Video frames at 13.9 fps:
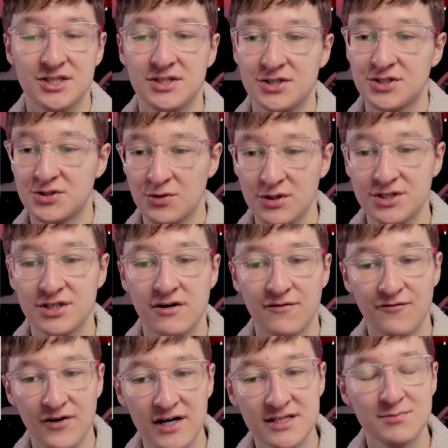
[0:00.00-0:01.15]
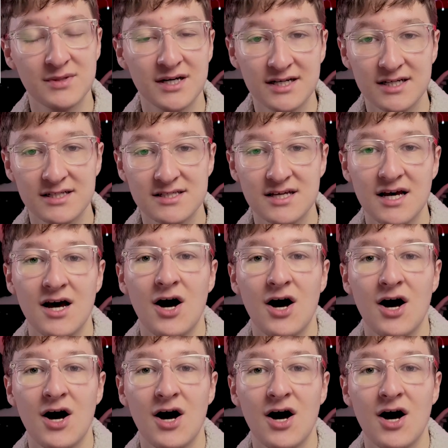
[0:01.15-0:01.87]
distortion, or fuzz plugins